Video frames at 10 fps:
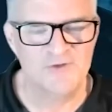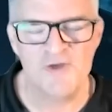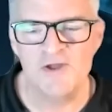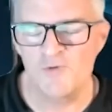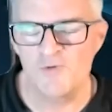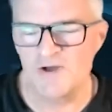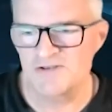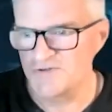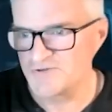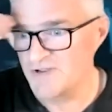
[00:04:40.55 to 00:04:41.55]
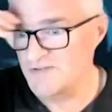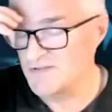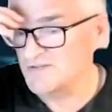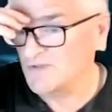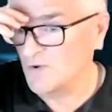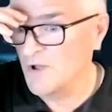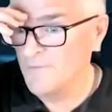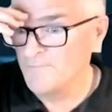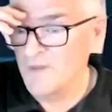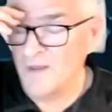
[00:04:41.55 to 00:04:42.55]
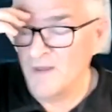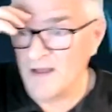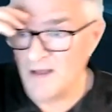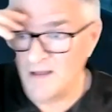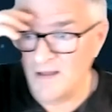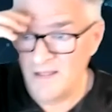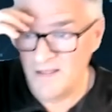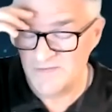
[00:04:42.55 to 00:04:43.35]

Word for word: Great question, Tracy. So uh,